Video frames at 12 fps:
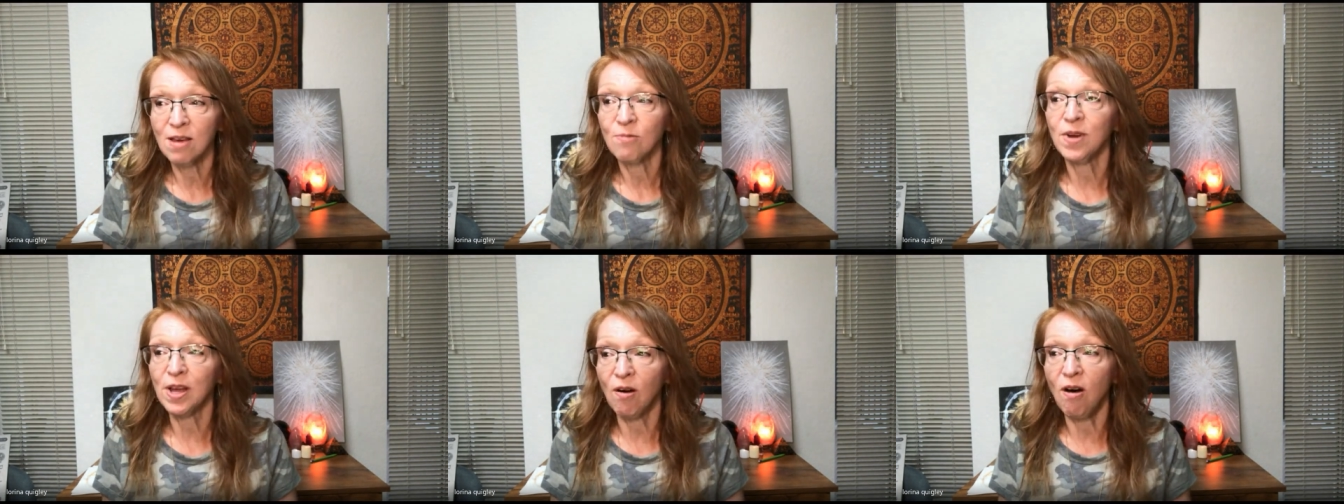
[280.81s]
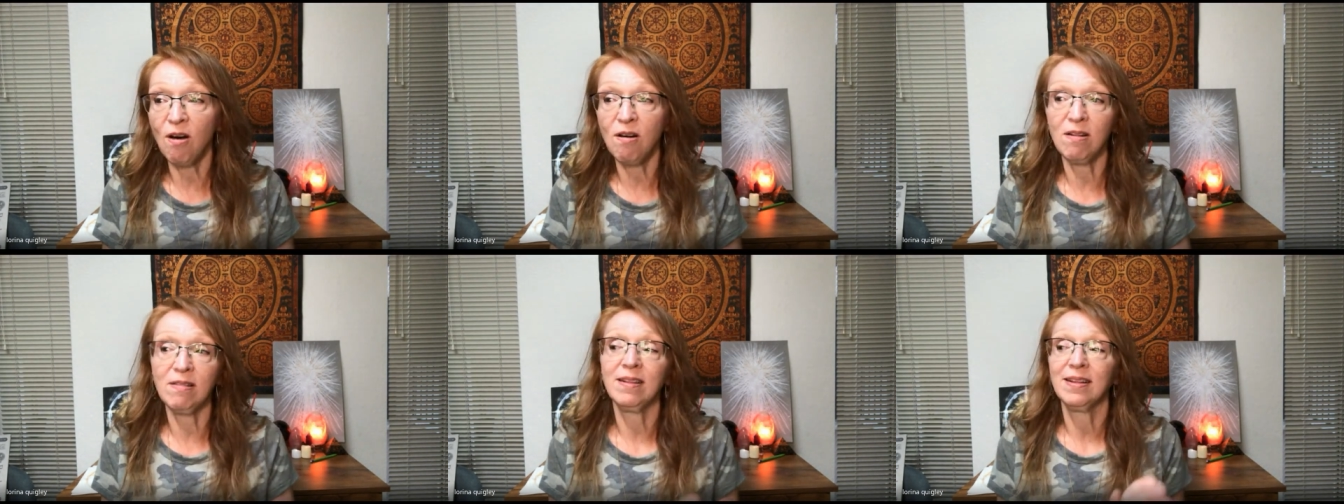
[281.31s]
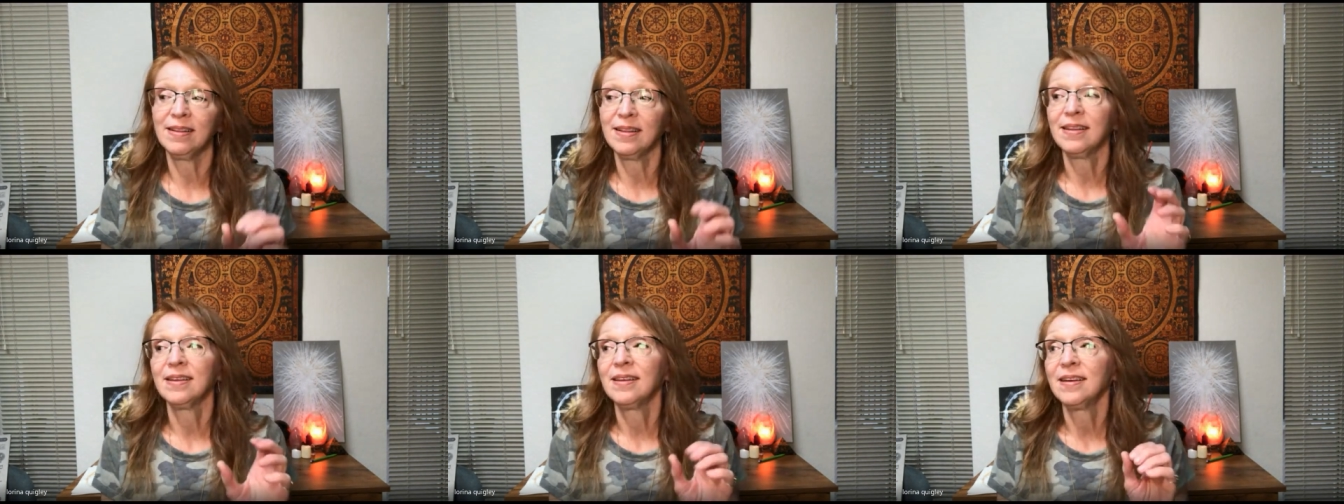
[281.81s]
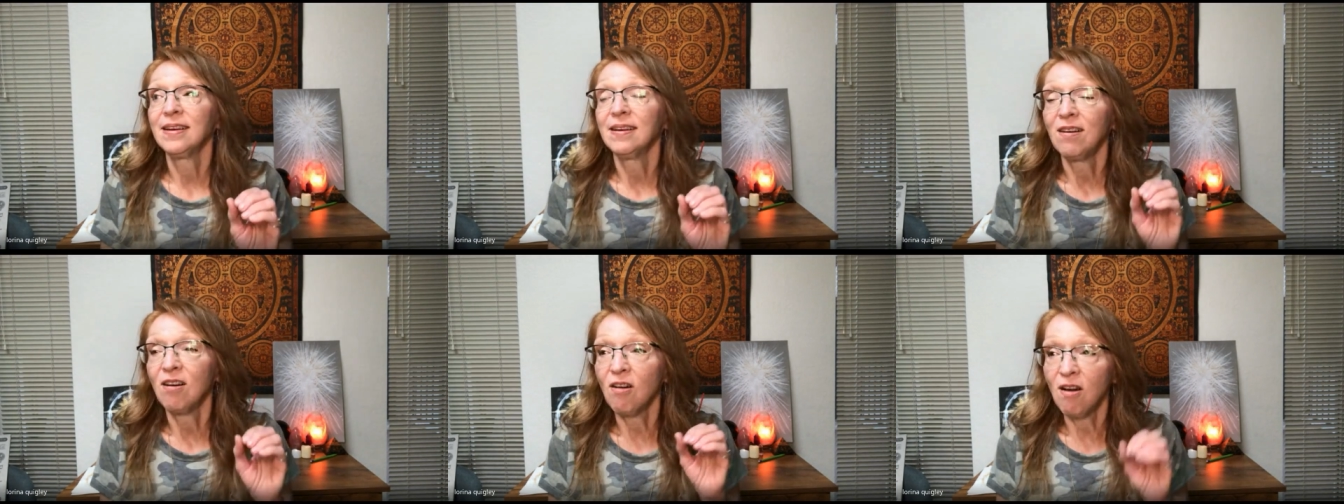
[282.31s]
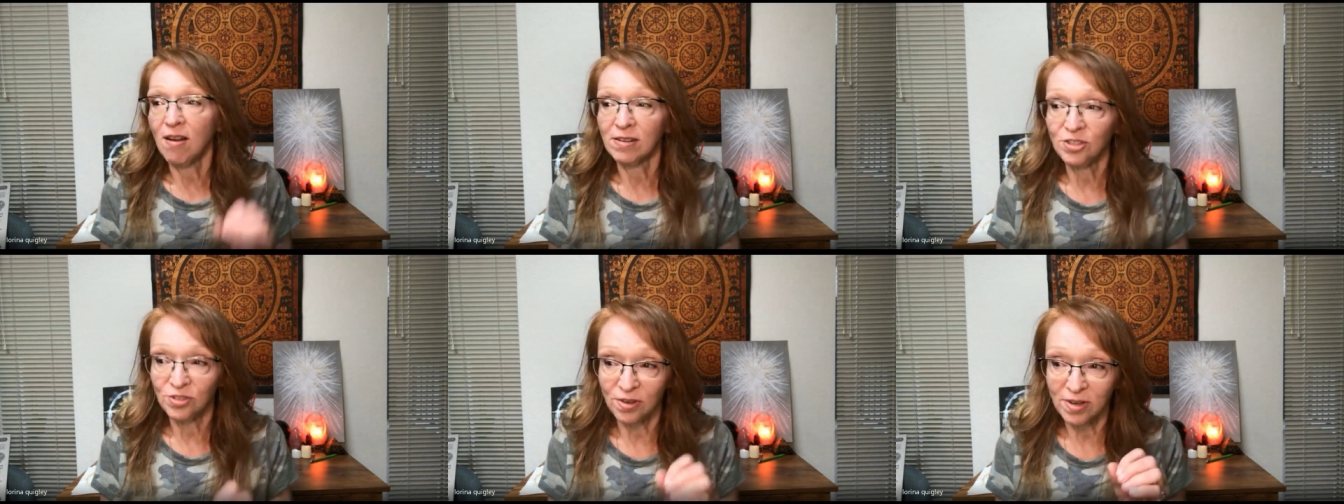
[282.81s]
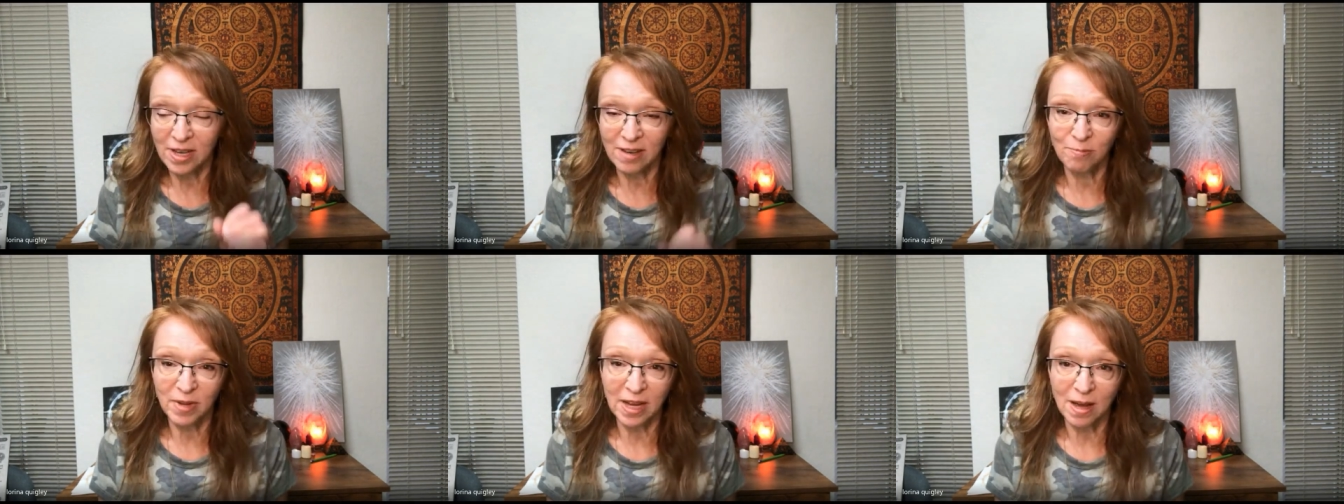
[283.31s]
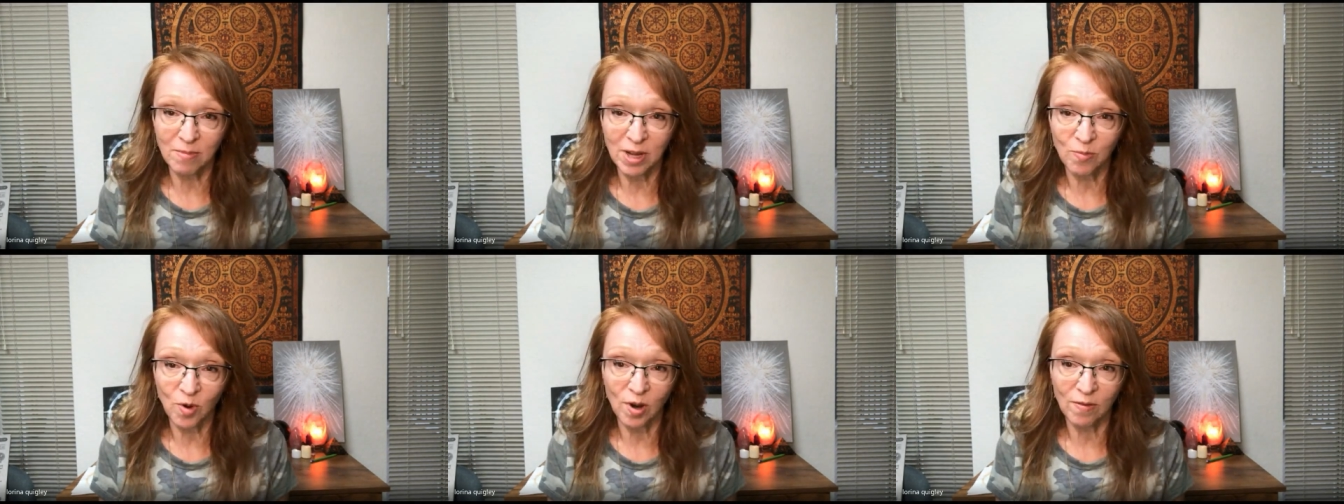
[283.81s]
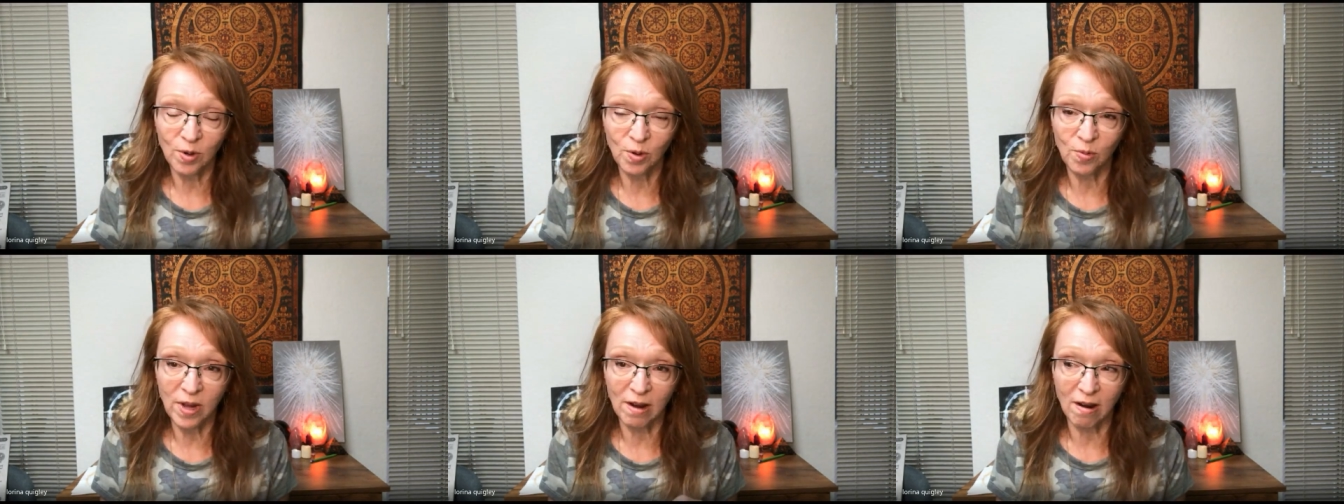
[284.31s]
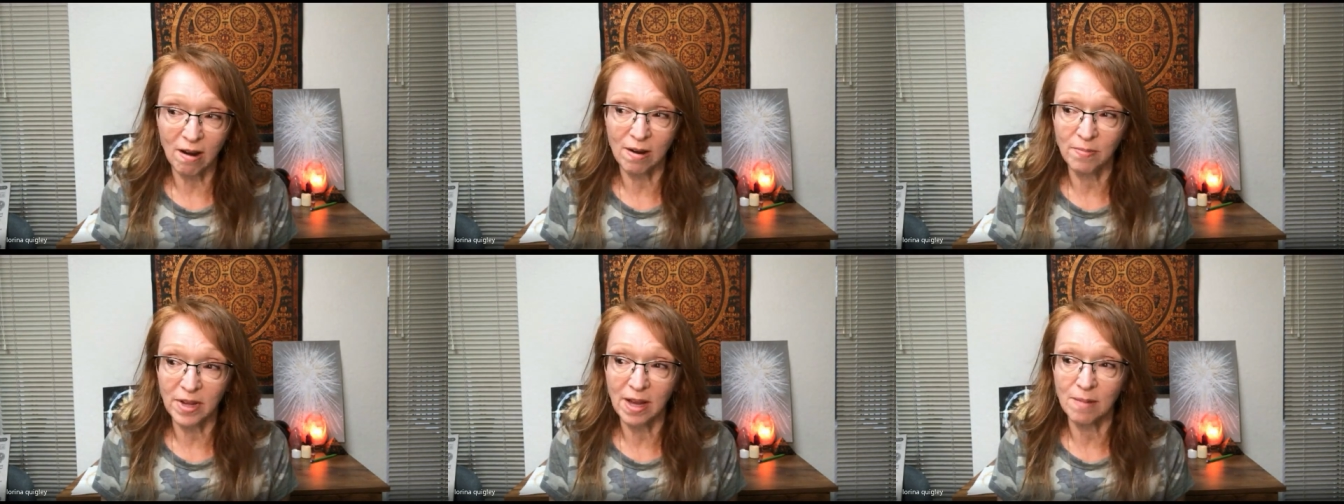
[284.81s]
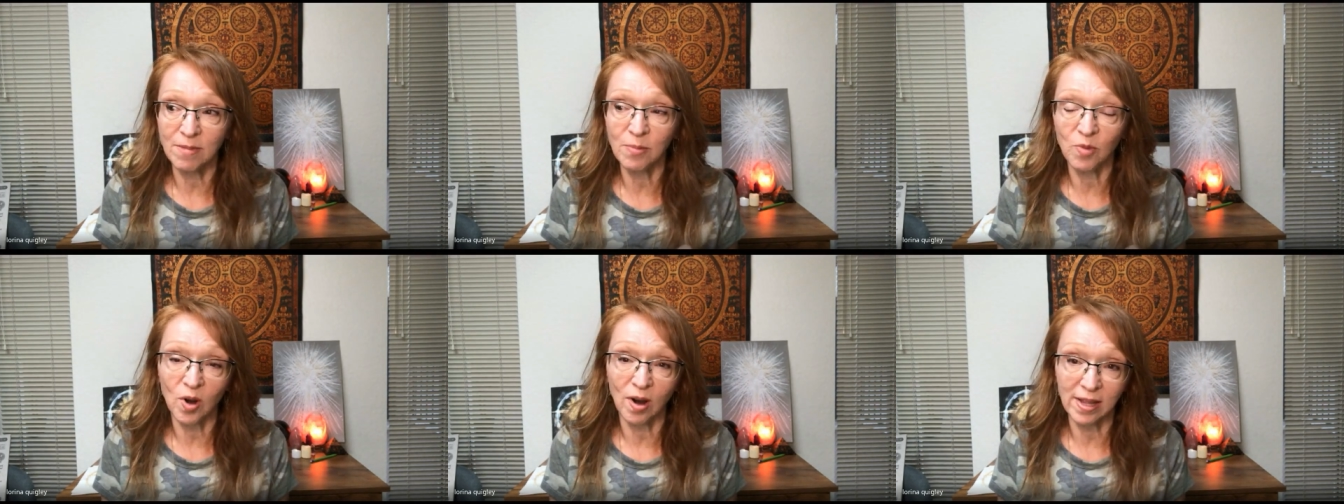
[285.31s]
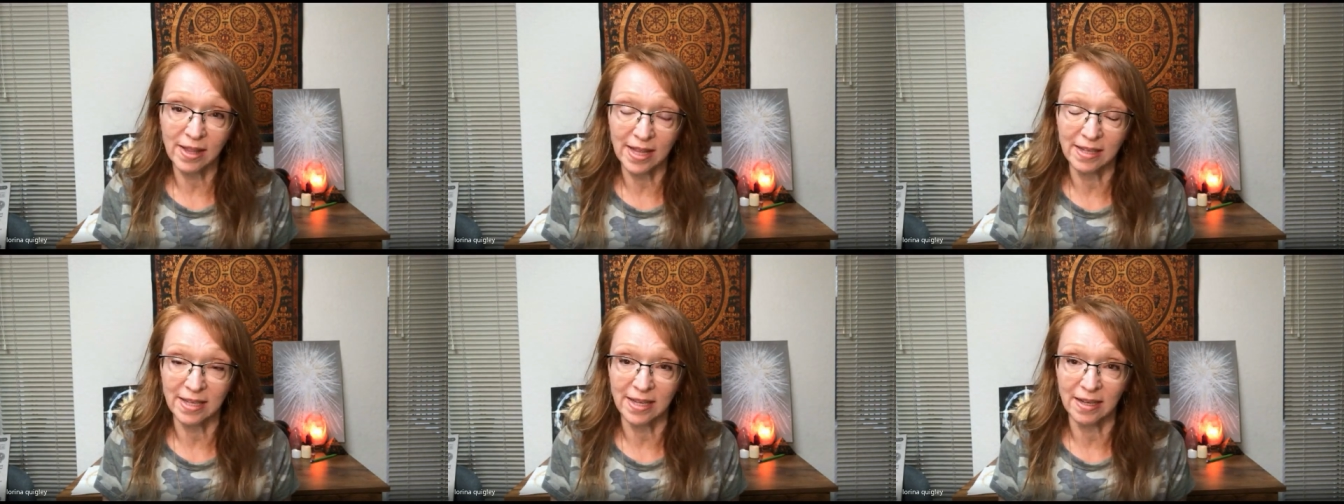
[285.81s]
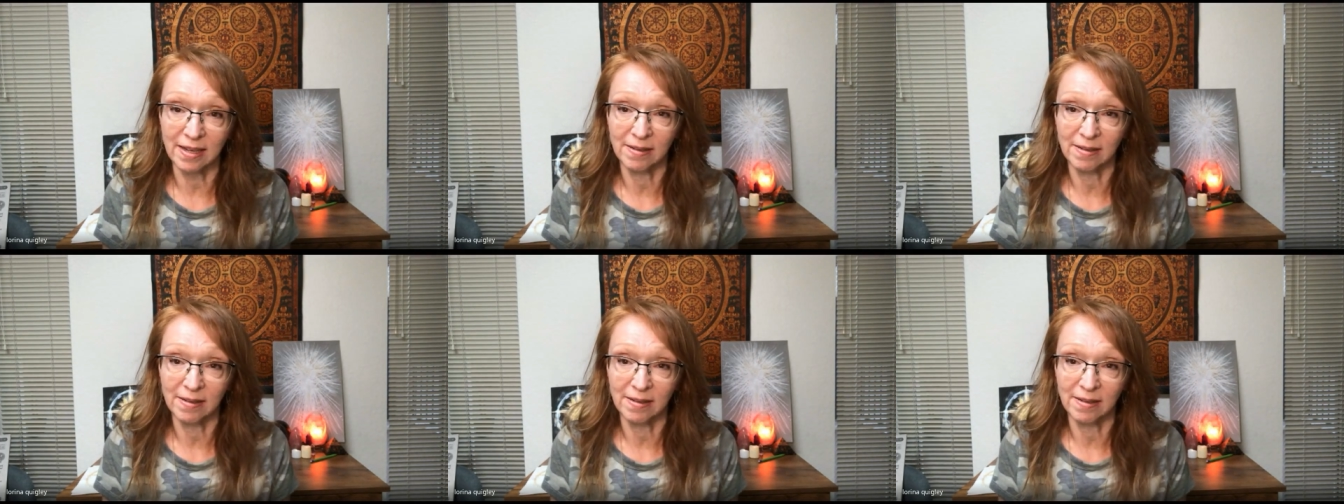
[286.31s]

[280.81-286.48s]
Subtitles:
We all are on a journey of becoming more of who we are and becoming more authentic.